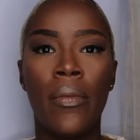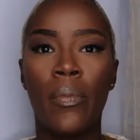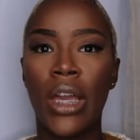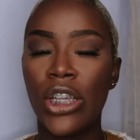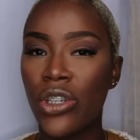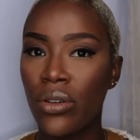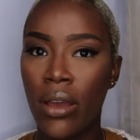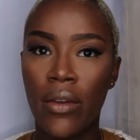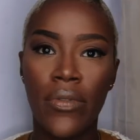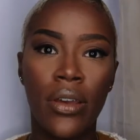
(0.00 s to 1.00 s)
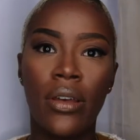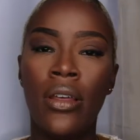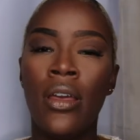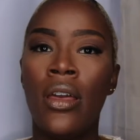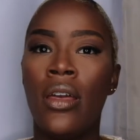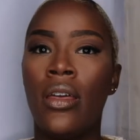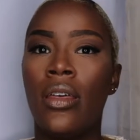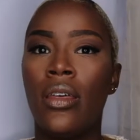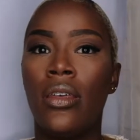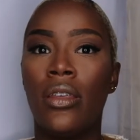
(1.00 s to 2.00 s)
make sure you have your
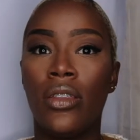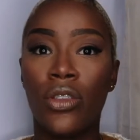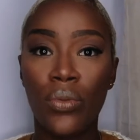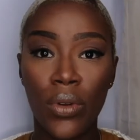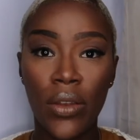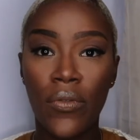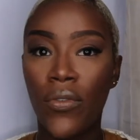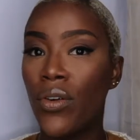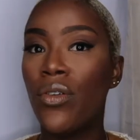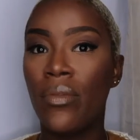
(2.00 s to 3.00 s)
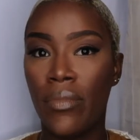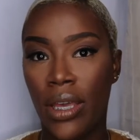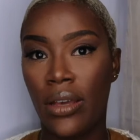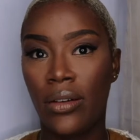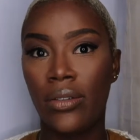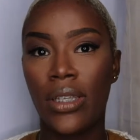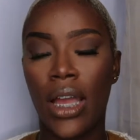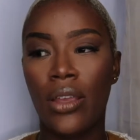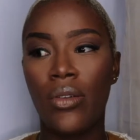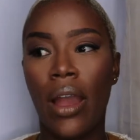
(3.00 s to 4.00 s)
three full meals
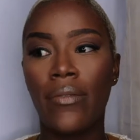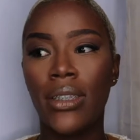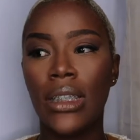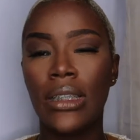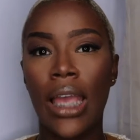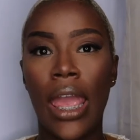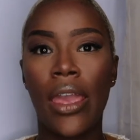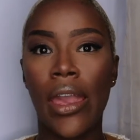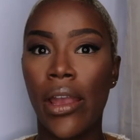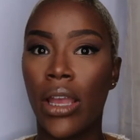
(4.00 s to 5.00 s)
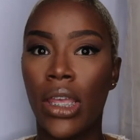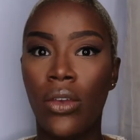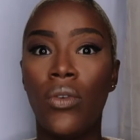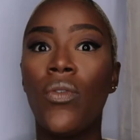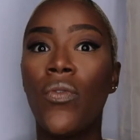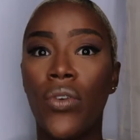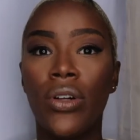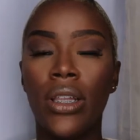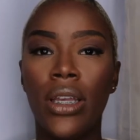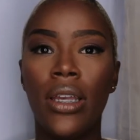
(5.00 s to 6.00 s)
like you have to take care of you
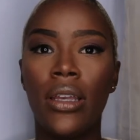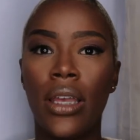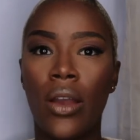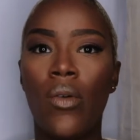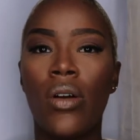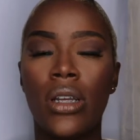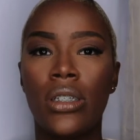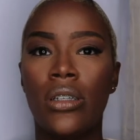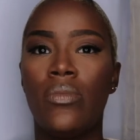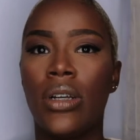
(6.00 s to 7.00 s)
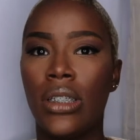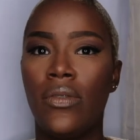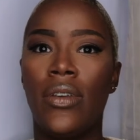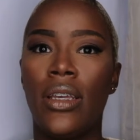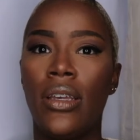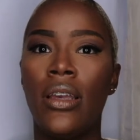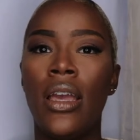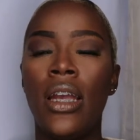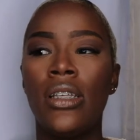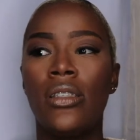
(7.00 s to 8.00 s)
fully in order to breastfeed
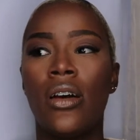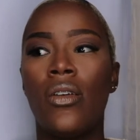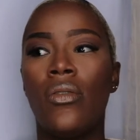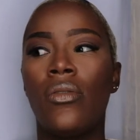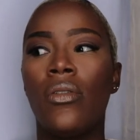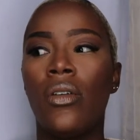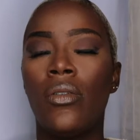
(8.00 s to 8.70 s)
so